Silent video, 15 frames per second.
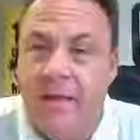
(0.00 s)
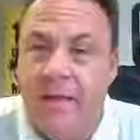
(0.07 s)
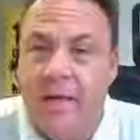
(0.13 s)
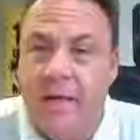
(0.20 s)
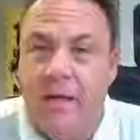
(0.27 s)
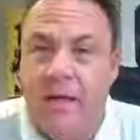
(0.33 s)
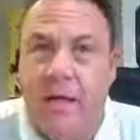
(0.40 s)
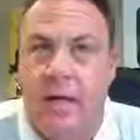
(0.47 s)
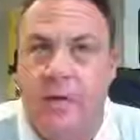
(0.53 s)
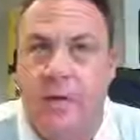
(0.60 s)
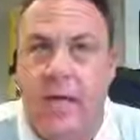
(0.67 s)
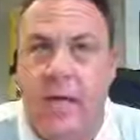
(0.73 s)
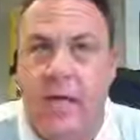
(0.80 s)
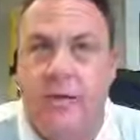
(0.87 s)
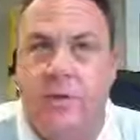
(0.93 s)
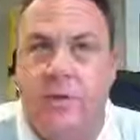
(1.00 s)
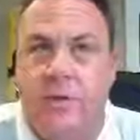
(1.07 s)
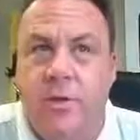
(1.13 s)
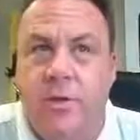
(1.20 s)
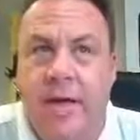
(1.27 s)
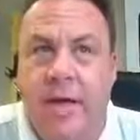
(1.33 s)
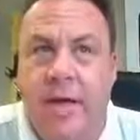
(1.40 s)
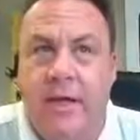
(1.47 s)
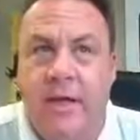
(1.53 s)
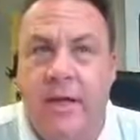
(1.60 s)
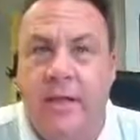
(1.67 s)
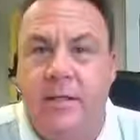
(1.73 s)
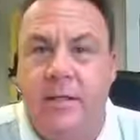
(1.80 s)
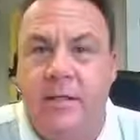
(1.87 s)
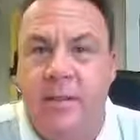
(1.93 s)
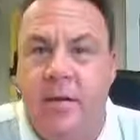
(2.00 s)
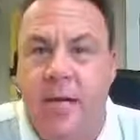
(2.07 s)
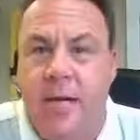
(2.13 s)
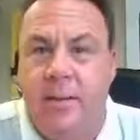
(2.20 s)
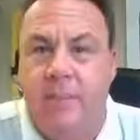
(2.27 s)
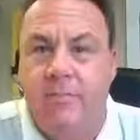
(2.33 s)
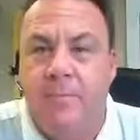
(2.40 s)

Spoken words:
you, I think the answer to that is